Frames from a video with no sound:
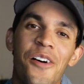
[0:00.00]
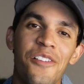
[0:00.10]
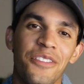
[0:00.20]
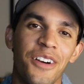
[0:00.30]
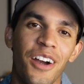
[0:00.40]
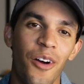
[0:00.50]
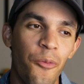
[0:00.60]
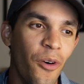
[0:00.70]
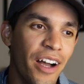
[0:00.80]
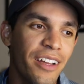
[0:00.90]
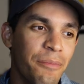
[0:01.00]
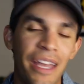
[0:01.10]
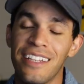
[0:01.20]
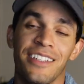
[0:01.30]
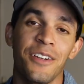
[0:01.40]
over what
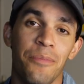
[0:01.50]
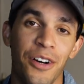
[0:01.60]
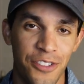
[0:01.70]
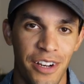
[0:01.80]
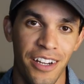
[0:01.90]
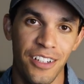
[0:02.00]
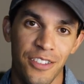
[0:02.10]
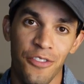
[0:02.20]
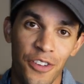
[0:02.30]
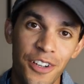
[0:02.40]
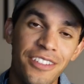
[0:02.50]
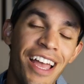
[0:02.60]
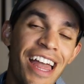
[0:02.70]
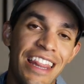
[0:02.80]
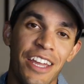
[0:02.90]
makes a good ball striker. So first,
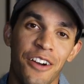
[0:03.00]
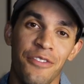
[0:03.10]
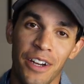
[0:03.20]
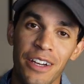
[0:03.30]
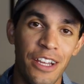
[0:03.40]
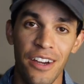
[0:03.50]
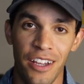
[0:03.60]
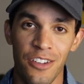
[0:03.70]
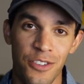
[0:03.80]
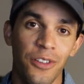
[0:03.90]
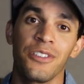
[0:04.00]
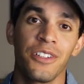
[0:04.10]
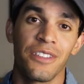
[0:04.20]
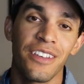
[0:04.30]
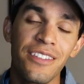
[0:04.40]
they are very good at controlling
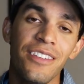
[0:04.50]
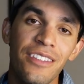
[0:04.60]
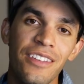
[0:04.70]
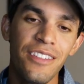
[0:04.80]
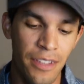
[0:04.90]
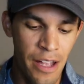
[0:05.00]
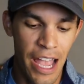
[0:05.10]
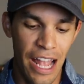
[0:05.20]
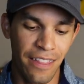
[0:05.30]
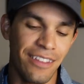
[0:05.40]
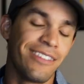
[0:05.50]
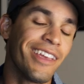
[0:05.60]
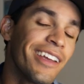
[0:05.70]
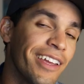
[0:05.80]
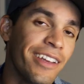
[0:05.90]
their distances, and then
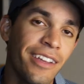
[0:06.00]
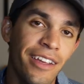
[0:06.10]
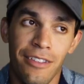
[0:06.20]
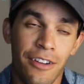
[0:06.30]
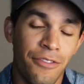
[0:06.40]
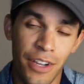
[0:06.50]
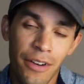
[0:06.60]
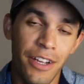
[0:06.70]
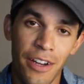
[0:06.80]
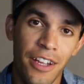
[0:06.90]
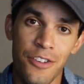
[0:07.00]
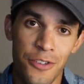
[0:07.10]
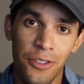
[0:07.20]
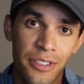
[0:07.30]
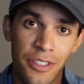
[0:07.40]
second, they're very good at
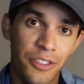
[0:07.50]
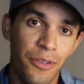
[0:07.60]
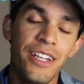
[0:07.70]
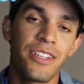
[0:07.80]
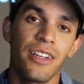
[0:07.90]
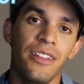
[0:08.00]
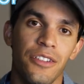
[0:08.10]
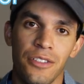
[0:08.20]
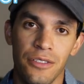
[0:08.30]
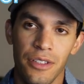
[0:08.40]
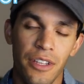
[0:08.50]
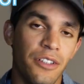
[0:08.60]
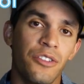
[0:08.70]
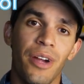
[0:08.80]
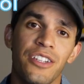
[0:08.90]
controlling their direction and their
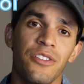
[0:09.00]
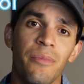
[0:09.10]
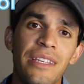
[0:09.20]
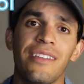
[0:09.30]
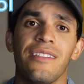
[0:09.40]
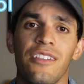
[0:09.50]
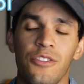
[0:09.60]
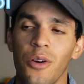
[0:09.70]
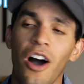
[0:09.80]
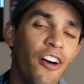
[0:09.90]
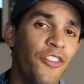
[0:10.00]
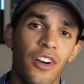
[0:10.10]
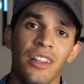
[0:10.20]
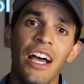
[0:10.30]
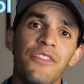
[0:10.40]
directional misses. So how
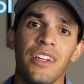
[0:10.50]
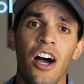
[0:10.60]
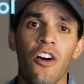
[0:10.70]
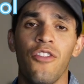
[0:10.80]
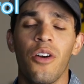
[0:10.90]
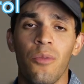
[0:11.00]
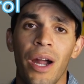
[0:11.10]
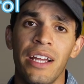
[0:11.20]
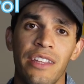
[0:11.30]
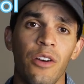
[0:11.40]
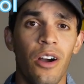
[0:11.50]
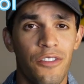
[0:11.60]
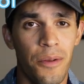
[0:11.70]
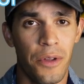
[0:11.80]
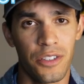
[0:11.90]
far left and how far right they are
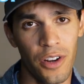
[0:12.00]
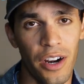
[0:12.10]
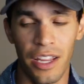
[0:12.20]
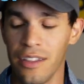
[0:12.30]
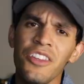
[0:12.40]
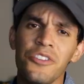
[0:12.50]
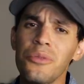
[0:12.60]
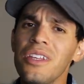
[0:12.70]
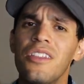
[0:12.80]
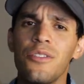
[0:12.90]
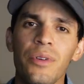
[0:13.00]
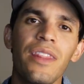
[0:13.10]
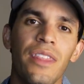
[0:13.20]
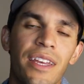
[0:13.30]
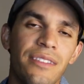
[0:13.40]
from their target. There's really three
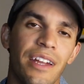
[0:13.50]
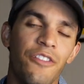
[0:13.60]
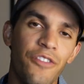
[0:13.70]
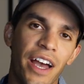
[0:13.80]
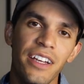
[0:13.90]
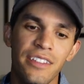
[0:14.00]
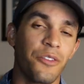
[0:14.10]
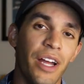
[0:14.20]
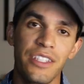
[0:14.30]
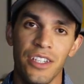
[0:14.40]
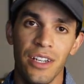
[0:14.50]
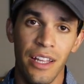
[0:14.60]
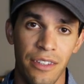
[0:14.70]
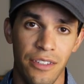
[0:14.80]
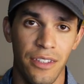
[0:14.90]
things that affect direction
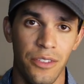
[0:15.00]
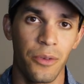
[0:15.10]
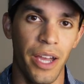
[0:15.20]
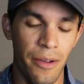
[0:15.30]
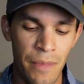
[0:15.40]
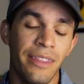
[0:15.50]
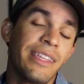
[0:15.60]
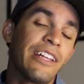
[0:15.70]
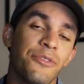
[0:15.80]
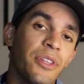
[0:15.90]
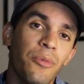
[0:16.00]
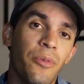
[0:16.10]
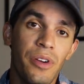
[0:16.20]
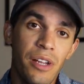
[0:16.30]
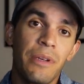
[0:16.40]
and distance, okay? And that's really what
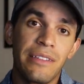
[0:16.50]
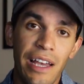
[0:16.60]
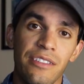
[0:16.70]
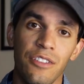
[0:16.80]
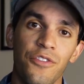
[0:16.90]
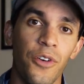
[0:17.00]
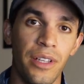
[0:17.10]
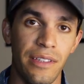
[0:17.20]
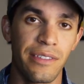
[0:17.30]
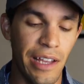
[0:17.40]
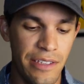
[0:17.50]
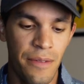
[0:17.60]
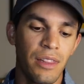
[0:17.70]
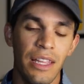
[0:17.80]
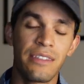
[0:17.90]
we're going to be testing for in this test.
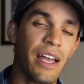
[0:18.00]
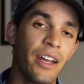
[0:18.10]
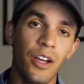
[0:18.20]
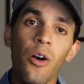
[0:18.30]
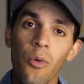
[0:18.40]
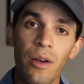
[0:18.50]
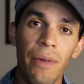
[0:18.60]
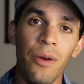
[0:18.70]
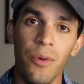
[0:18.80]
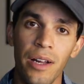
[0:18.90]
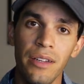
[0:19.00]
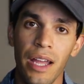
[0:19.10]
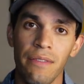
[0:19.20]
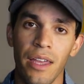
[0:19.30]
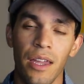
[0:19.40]
Let's kind of go one by one,
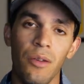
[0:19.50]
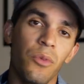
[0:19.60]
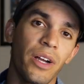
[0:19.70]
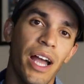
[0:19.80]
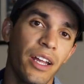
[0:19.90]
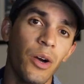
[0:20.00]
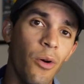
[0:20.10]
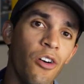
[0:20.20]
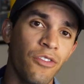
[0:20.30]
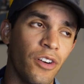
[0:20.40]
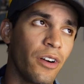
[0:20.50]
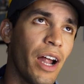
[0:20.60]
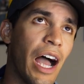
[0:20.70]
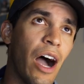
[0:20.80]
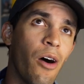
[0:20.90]
and then we'll kind of go over
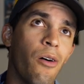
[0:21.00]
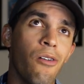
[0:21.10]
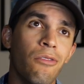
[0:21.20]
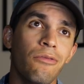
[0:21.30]
how